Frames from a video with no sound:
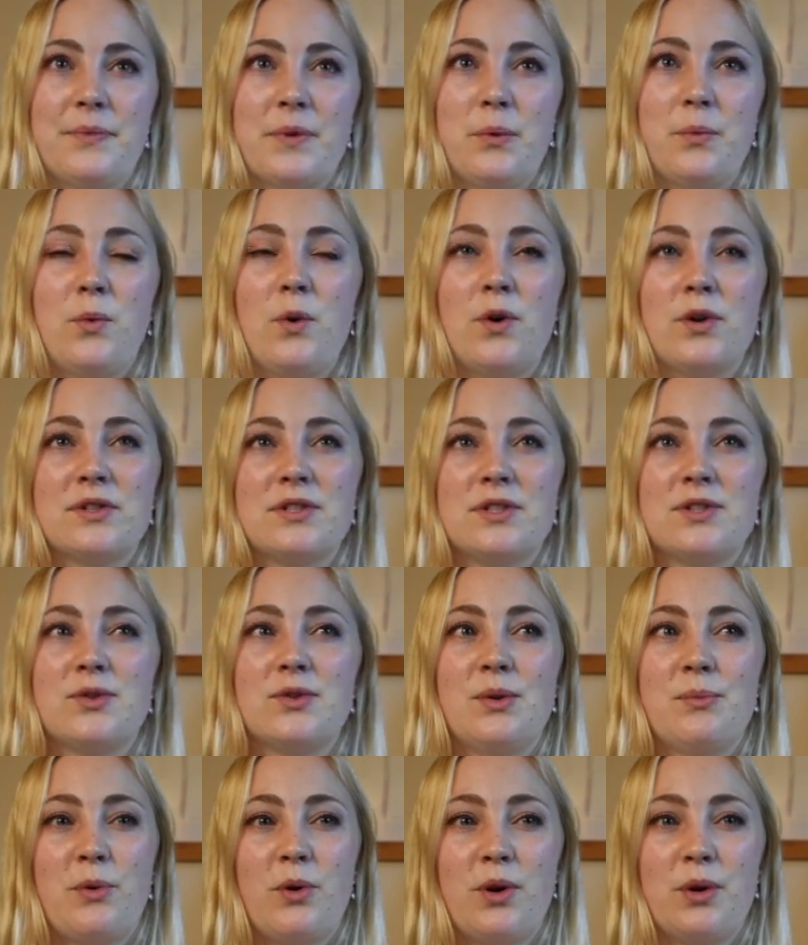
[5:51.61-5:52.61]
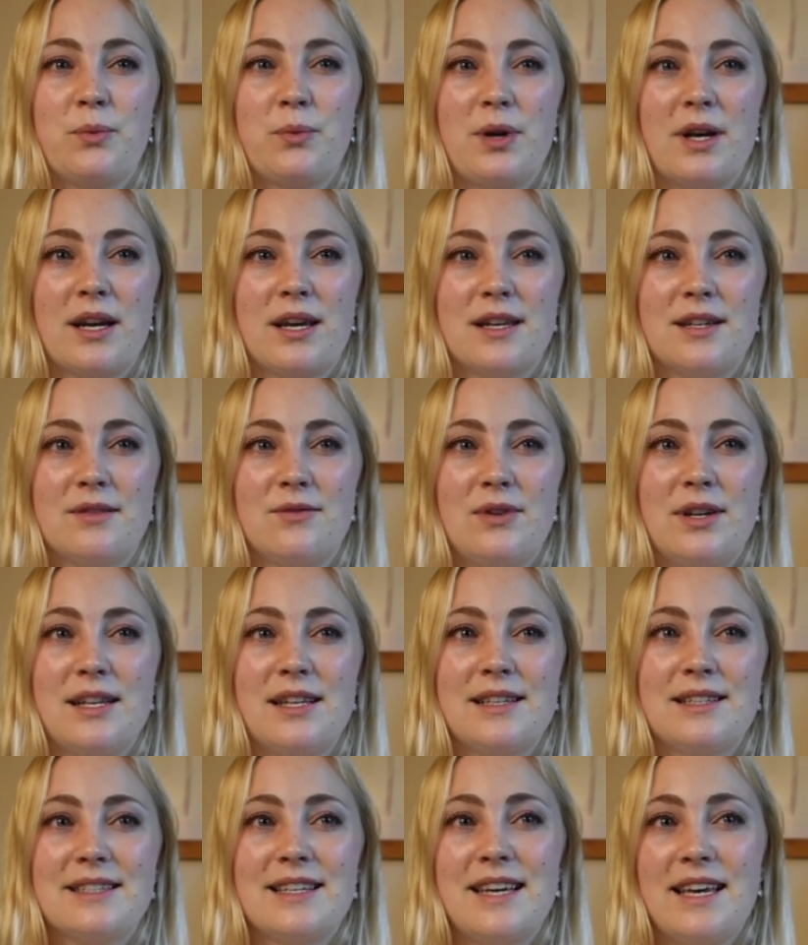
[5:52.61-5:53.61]
water to the point where I can
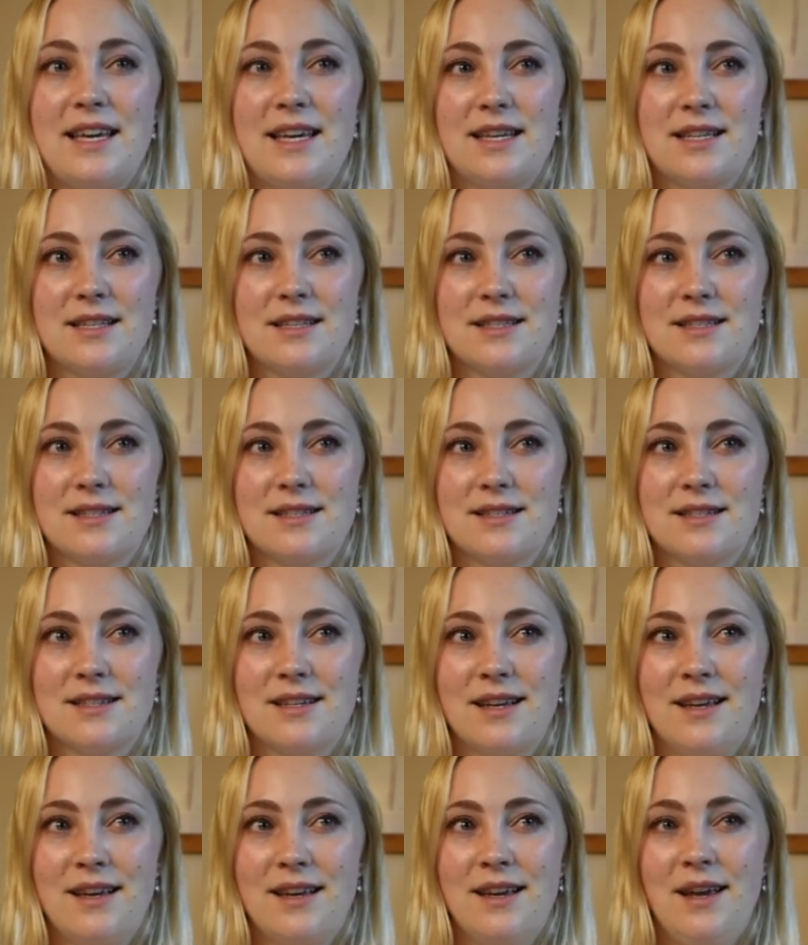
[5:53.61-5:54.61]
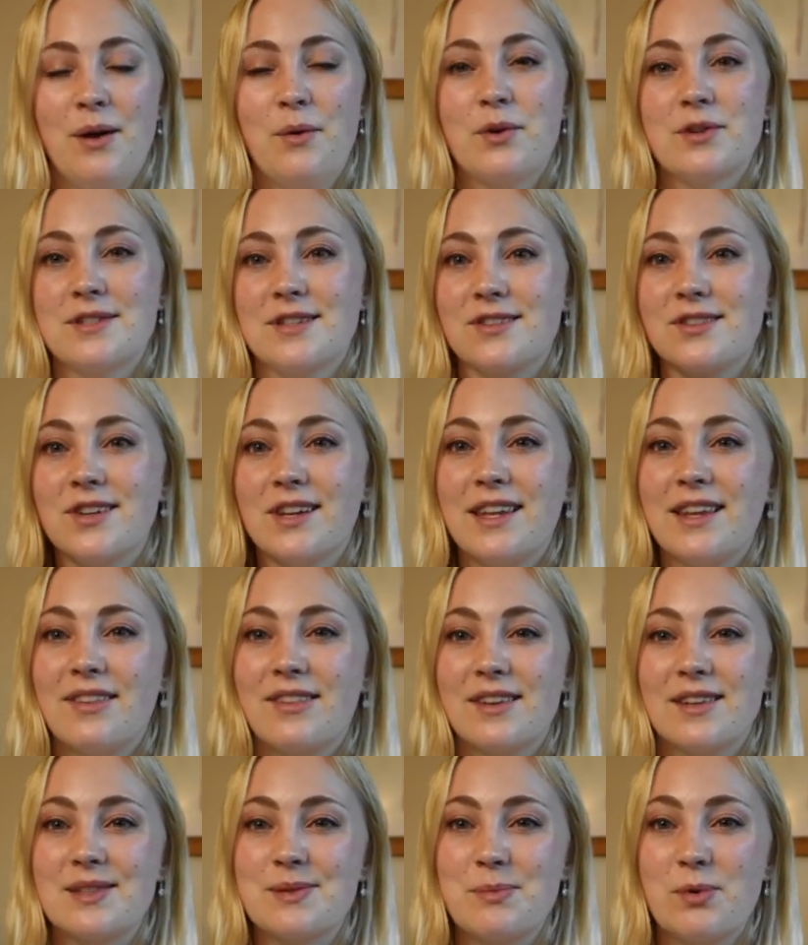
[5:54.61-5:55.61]
really taste what's underneath
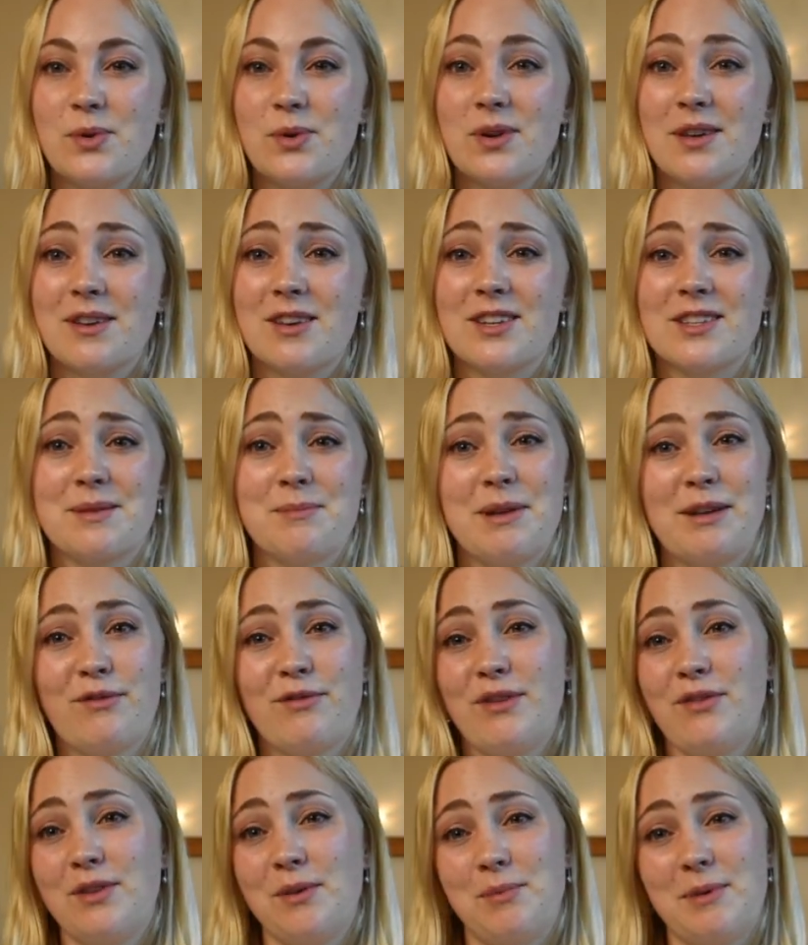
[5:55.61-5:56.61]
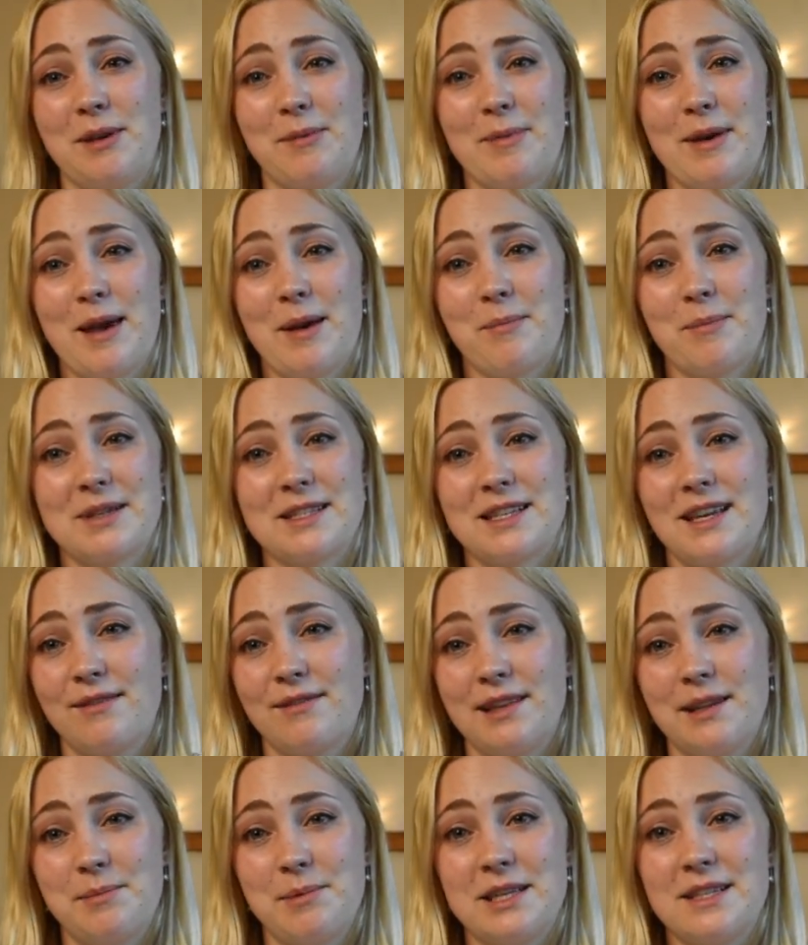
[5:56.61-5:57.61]
the smoke, because I mean 50 ppm is
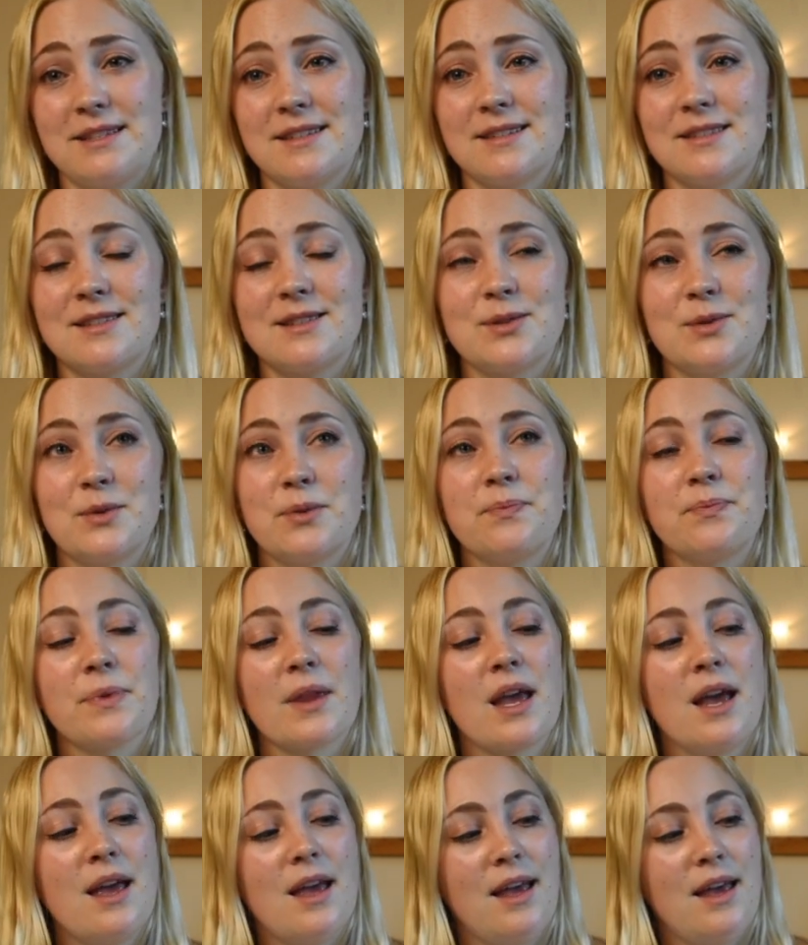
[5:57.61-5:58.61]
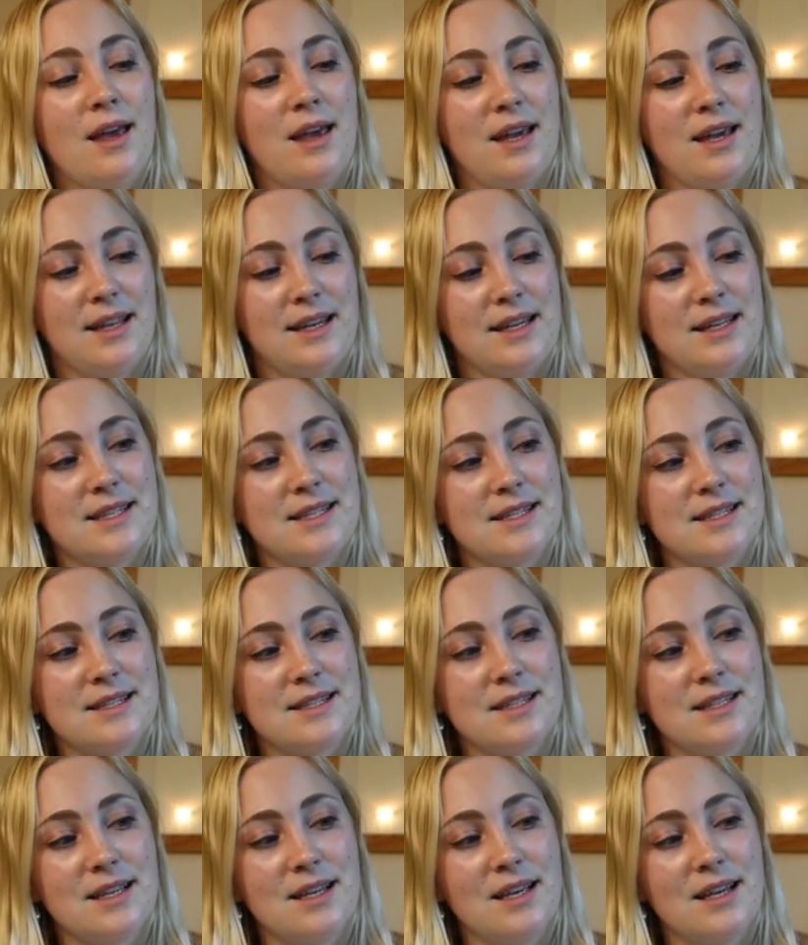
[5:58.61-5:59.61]
heavily peated, so it
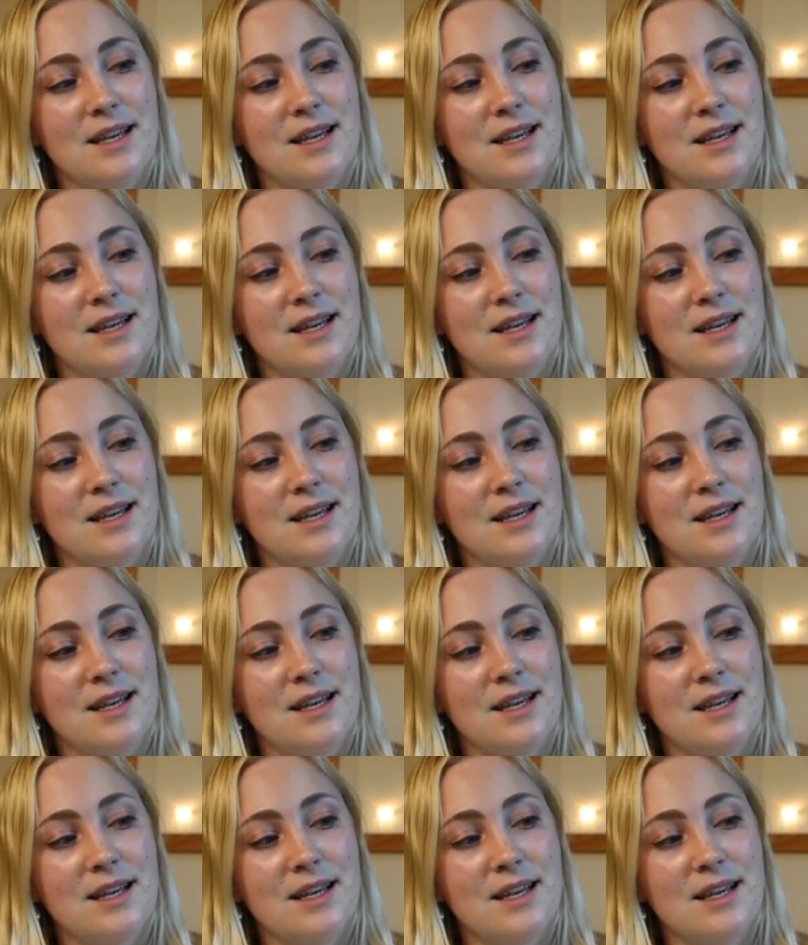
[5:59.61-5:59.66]
is